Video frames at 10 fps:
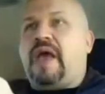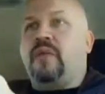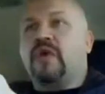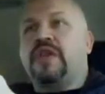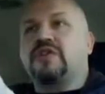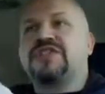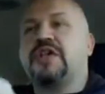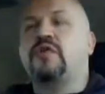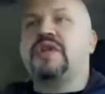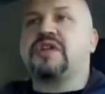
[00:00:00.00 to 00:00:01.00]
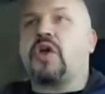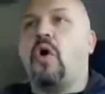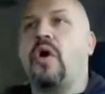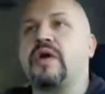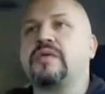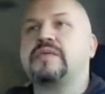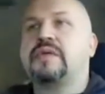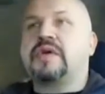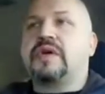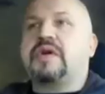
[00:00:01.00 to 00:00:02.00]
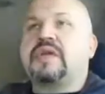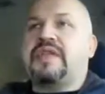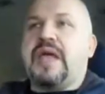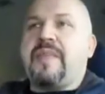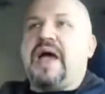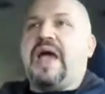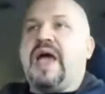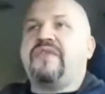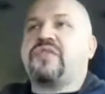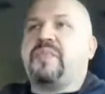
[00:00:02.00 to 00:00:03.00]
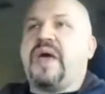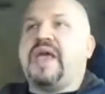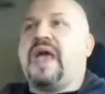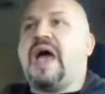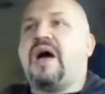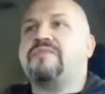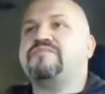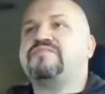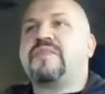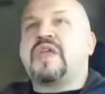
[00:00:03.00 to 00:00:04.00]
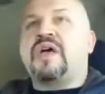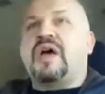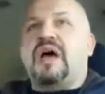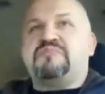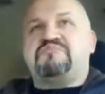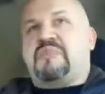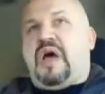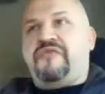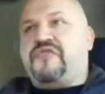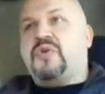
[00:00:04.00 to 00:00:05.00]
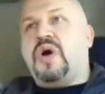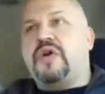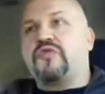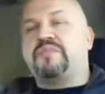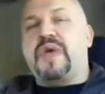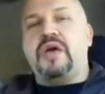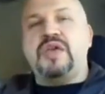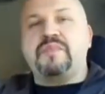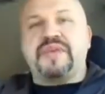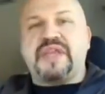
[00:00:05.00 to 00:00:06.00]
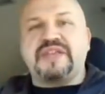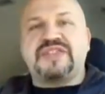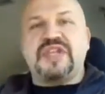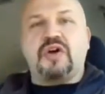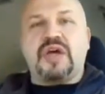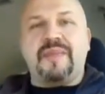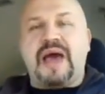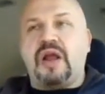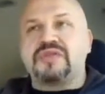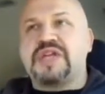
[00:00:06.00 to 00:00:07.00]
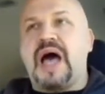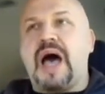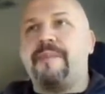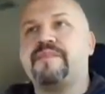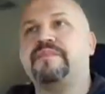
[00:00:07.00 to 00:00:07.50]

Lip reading: And when they're sued in court, they might have to pay out a few $100 million, but they still come out on top.